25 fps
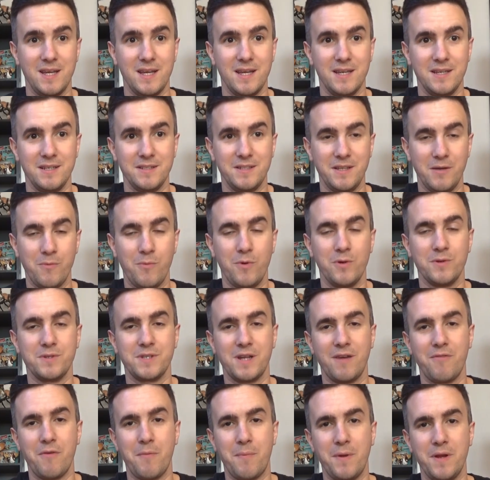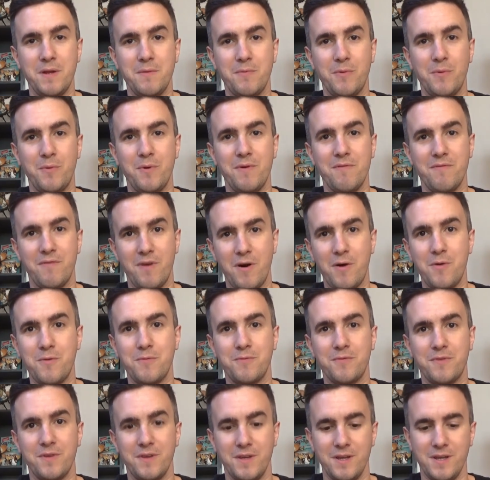There was other people
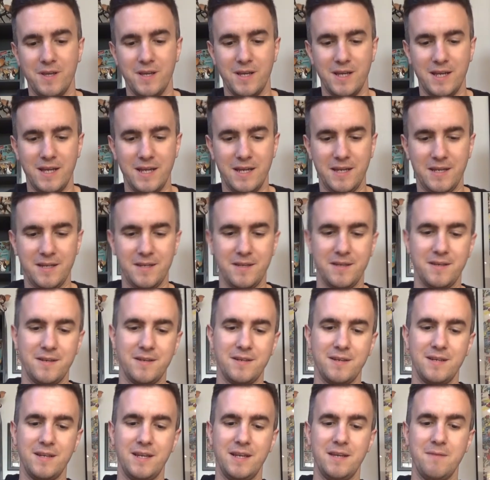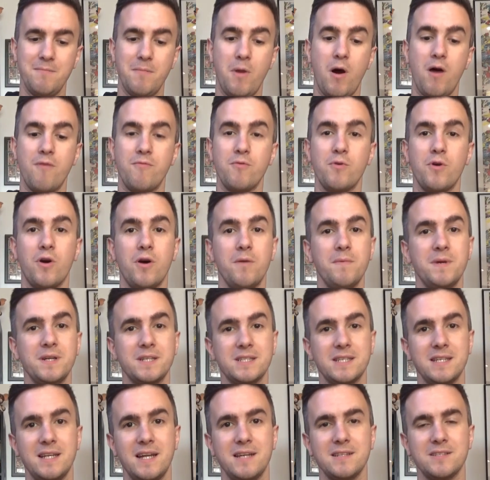involved in Marvel
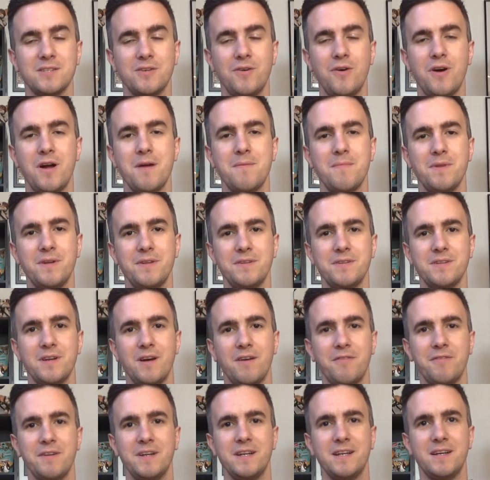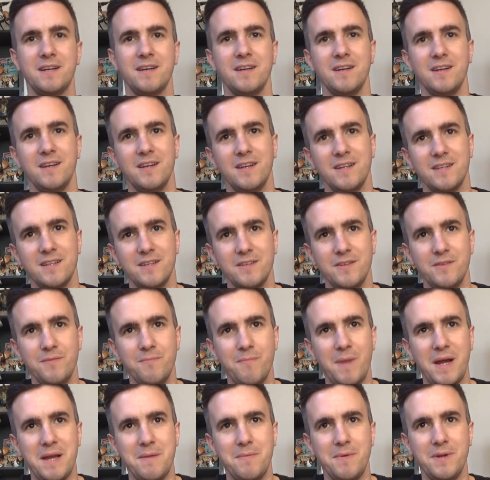Comics at that time, and I think
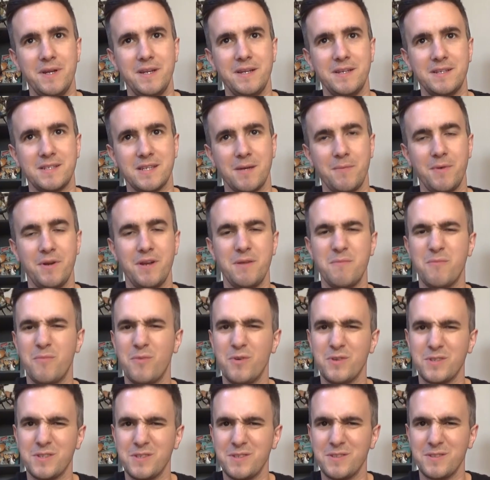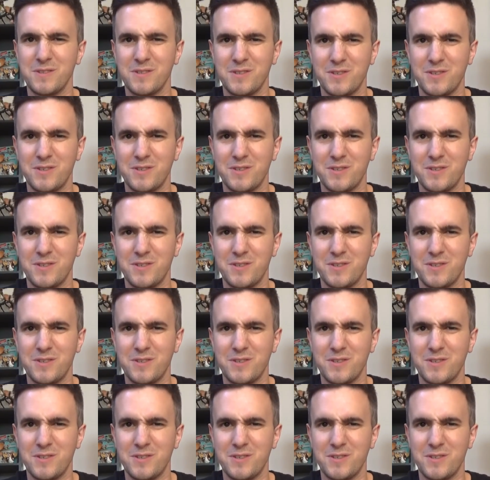maybe some of them wasn't